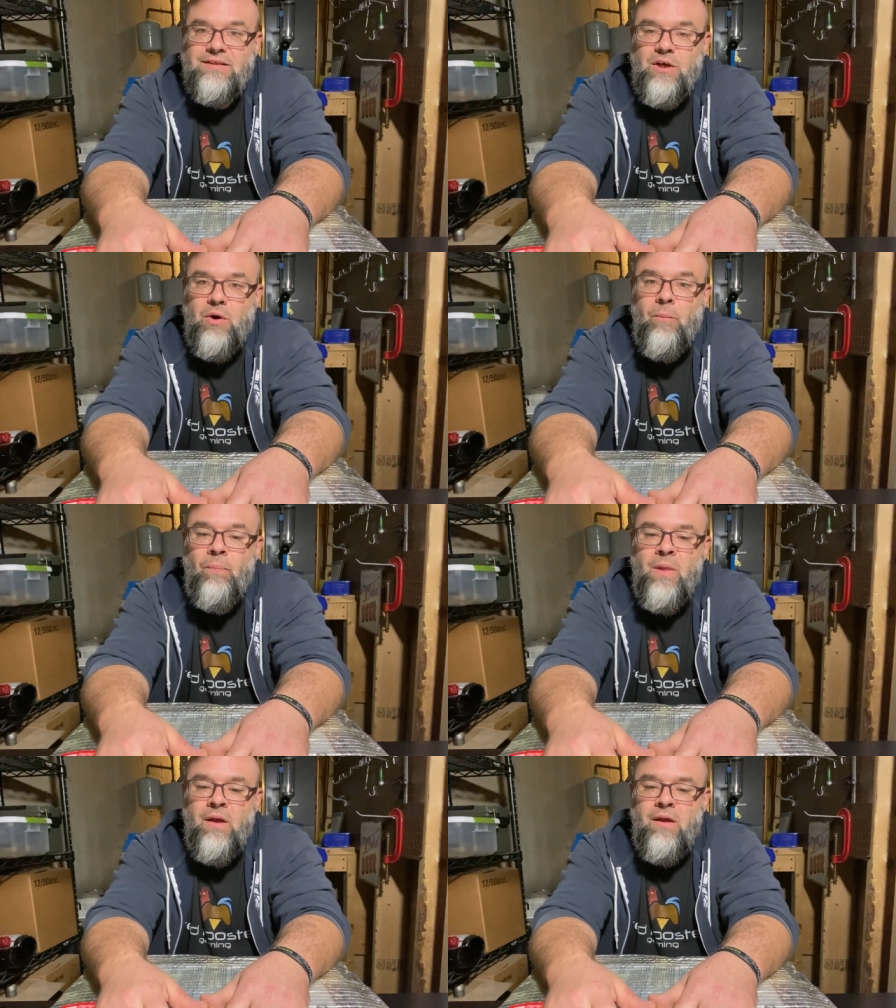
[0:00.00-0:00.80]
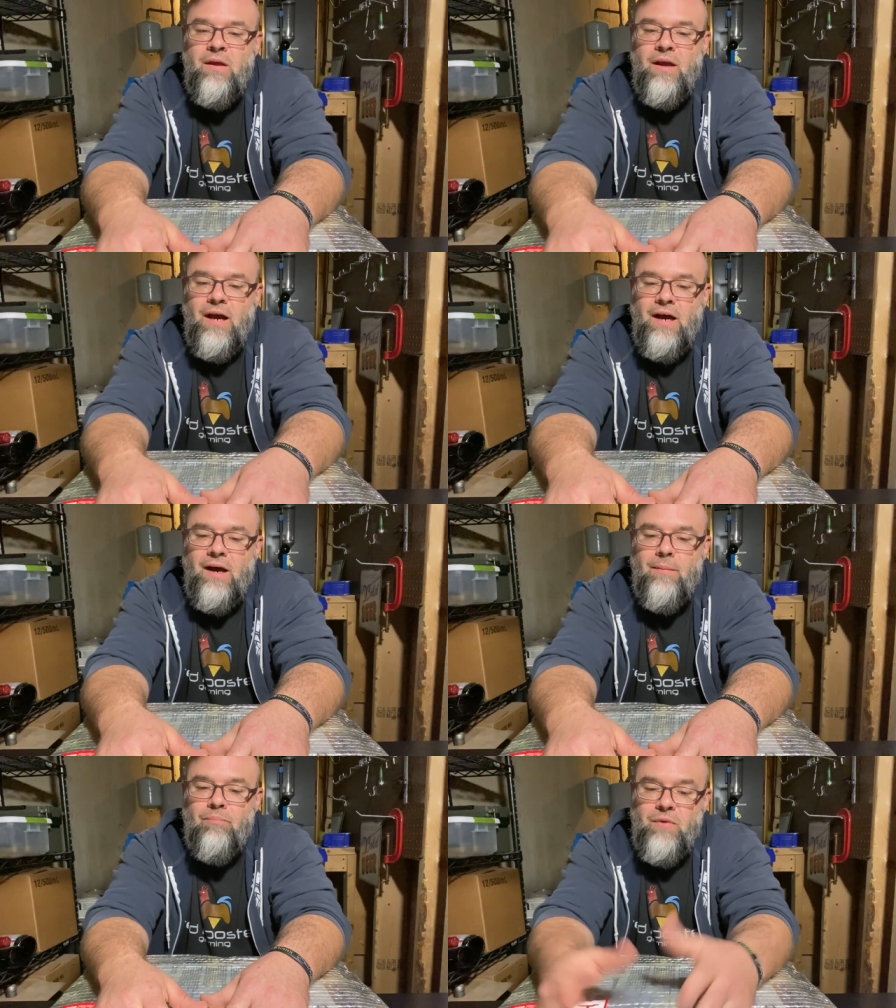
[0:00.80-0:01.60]
So,
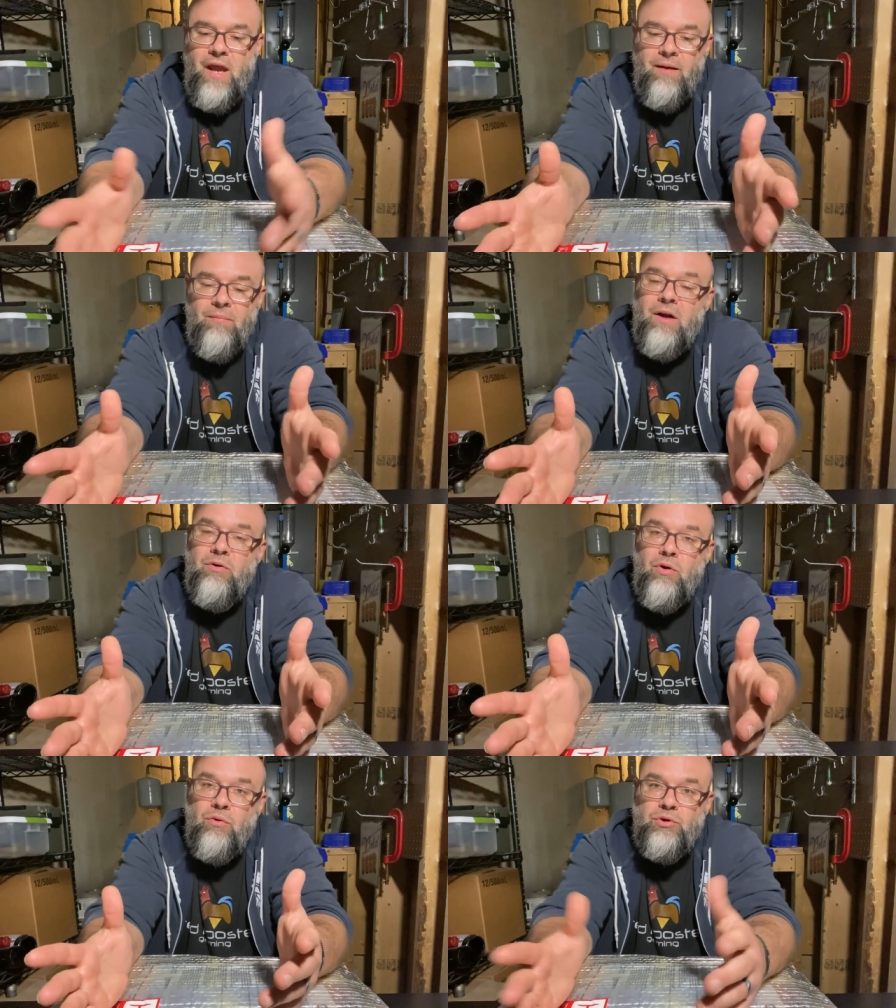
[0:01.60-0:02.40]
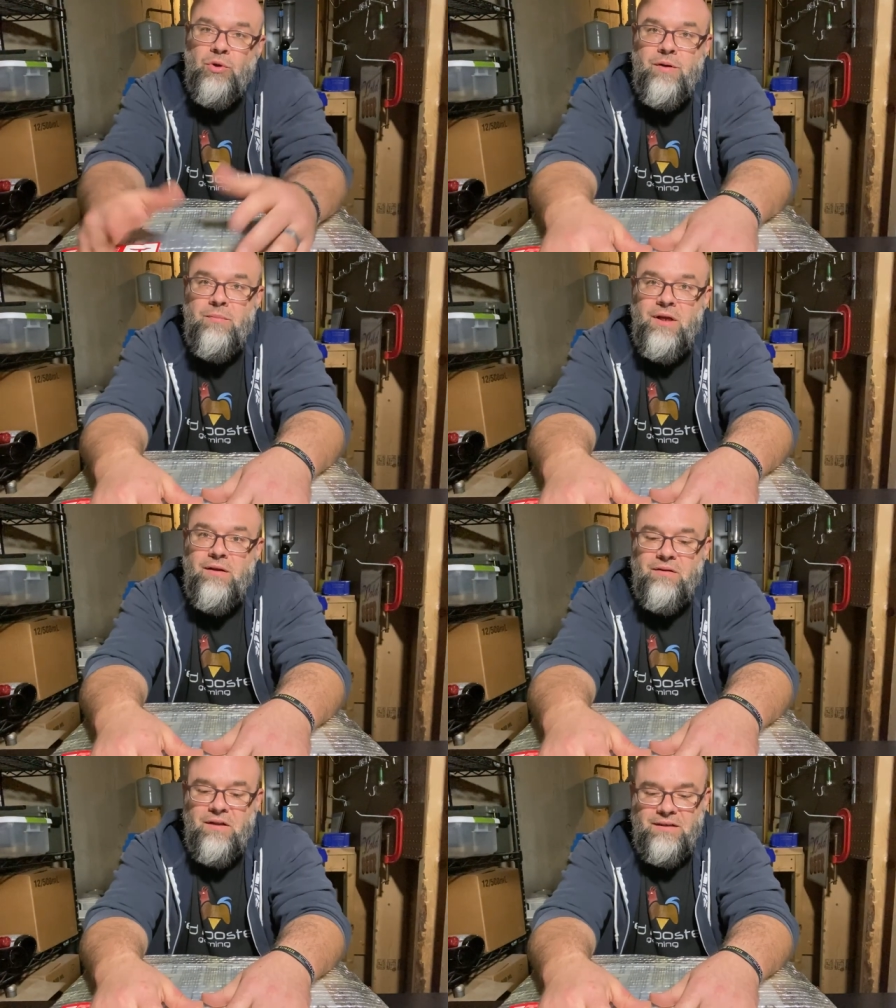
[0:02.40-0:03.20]
um, yeah, I don't know. Join
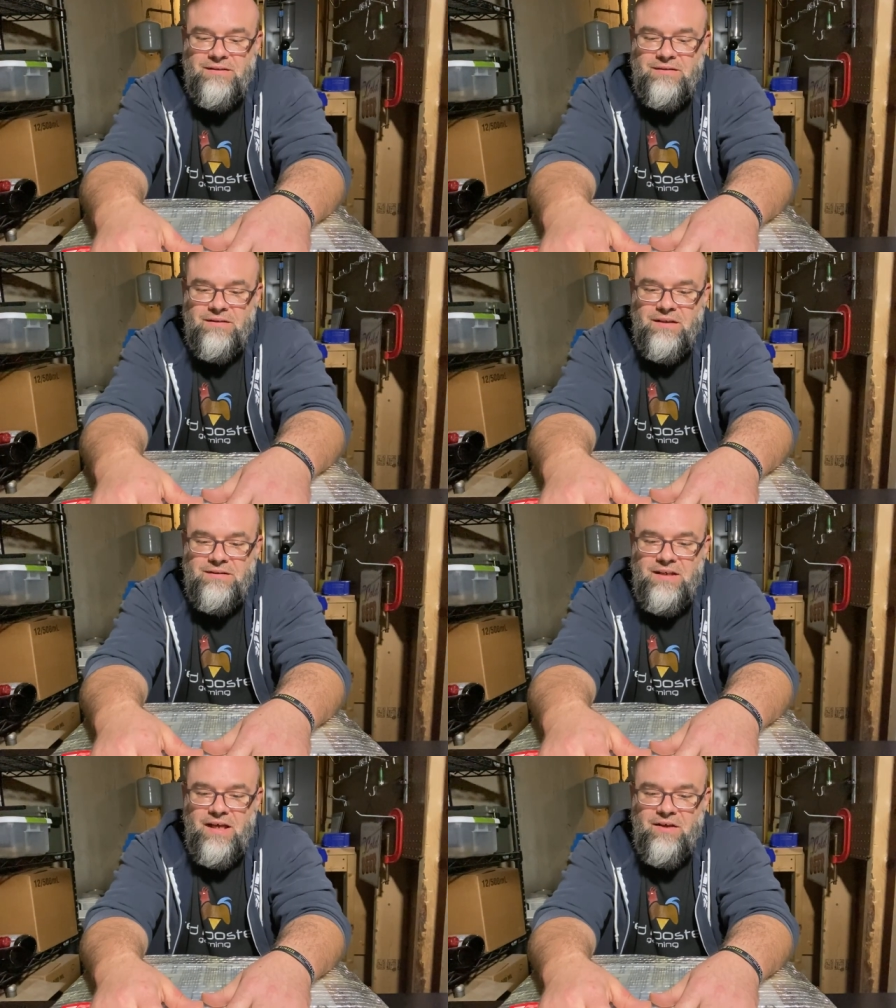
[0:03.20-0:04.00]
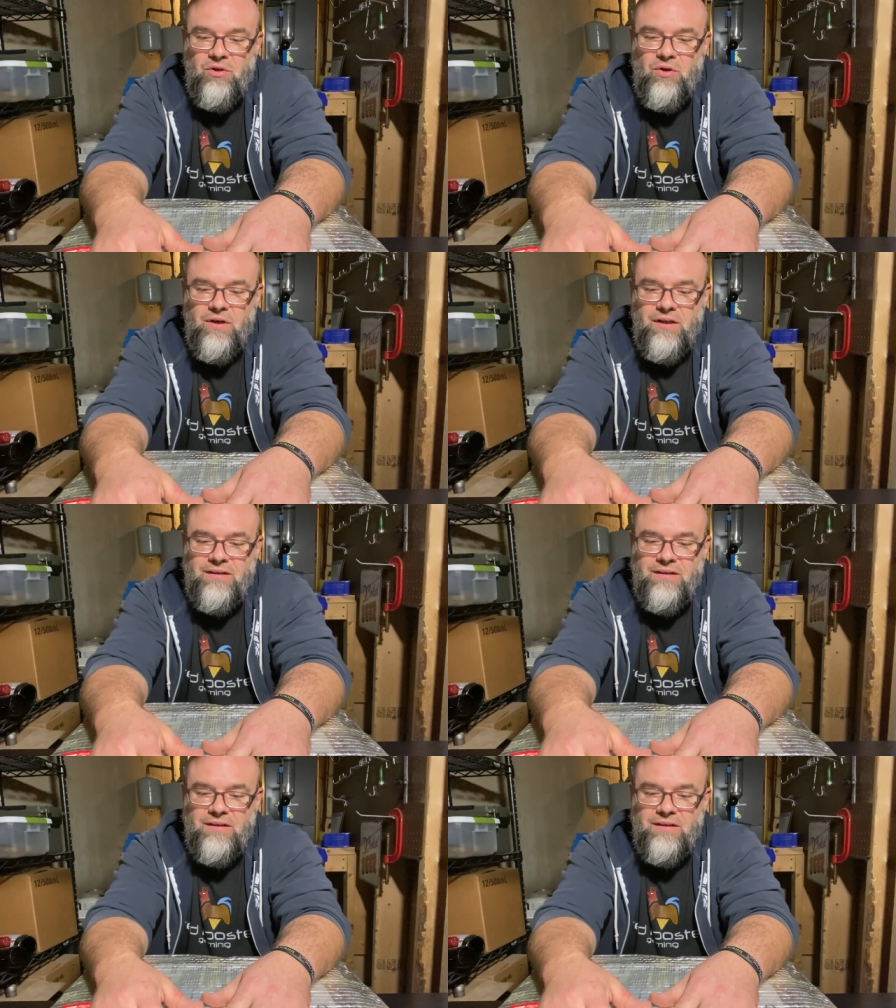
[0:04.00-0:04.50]
me. Let's let's take a look.